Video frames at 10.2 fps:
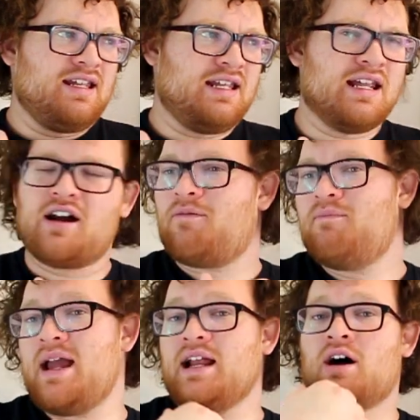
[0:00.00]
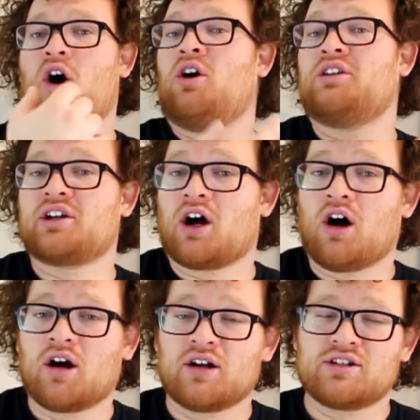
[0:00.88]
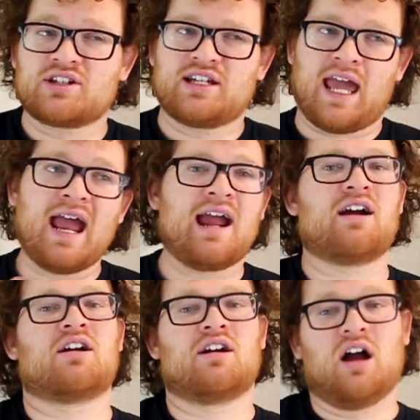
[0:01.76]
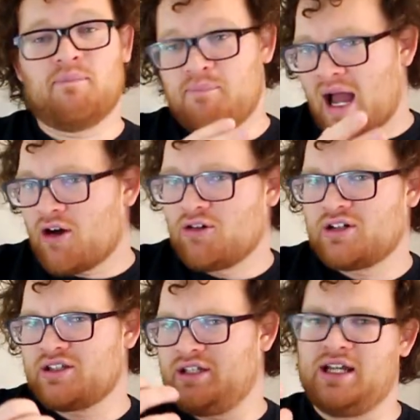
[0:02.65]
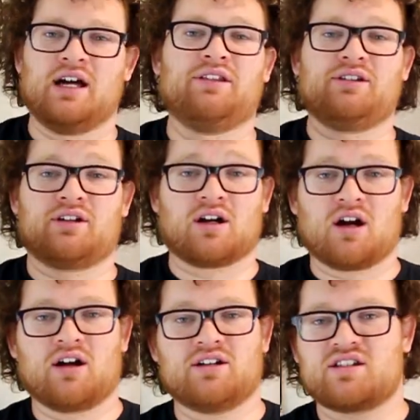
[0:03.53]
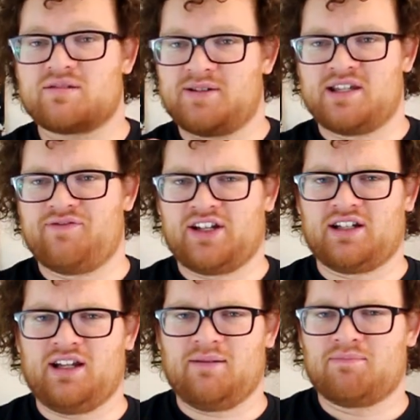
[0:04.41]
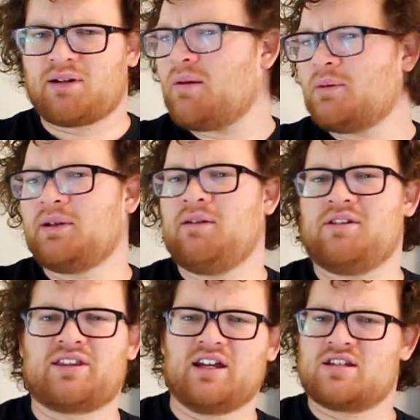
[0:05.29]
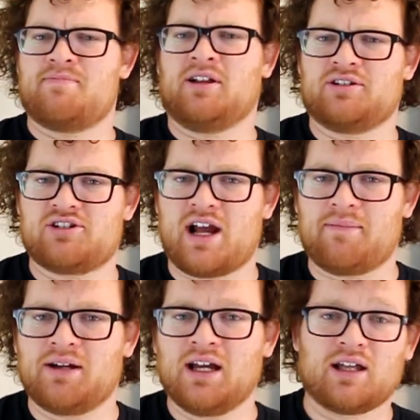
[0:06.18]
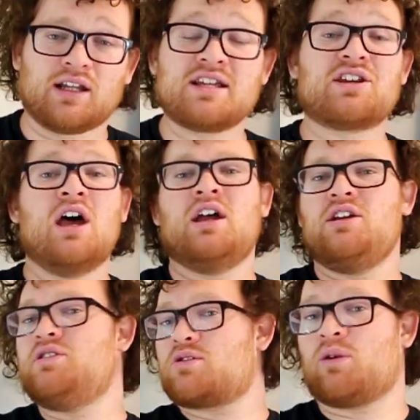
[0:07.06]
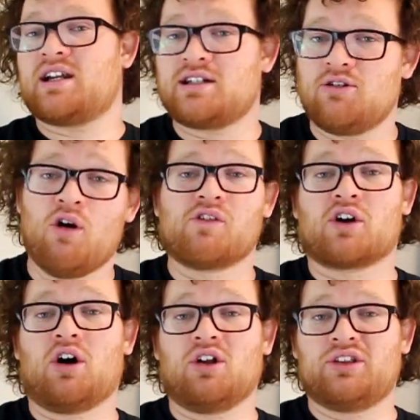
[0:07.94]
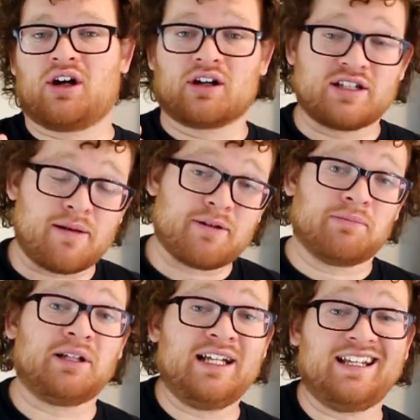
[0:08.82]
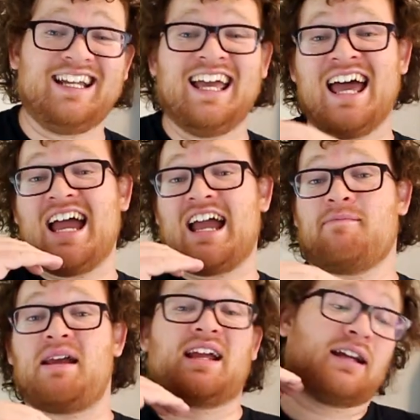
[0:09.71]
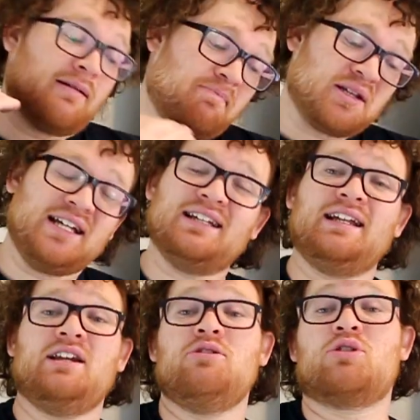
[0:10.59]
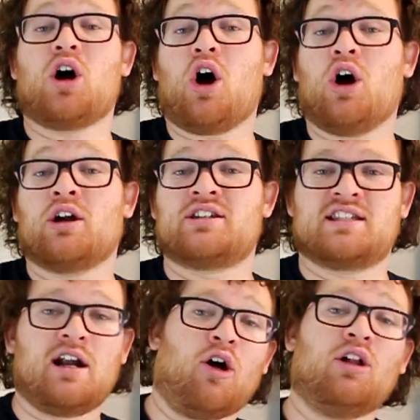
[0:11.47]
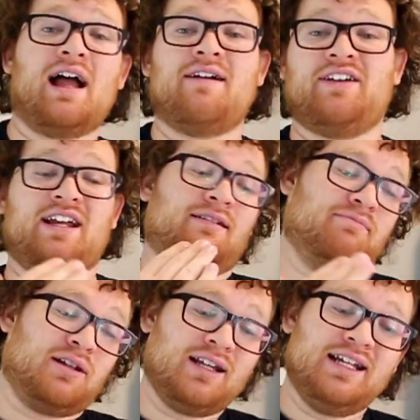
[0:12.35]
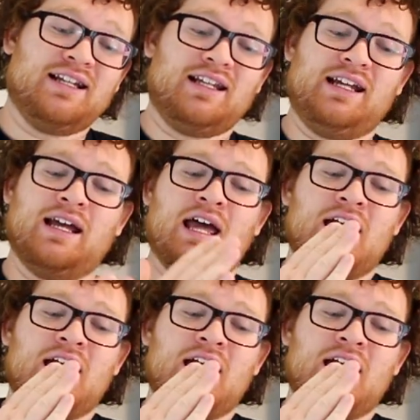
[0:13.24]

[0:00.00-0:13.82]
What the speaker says: you know, made all the cards care about the other cards specifically, probably with a Speller Trap. Unless you just wanted to overhaul the archetype completely and make completely new cards that all have a completely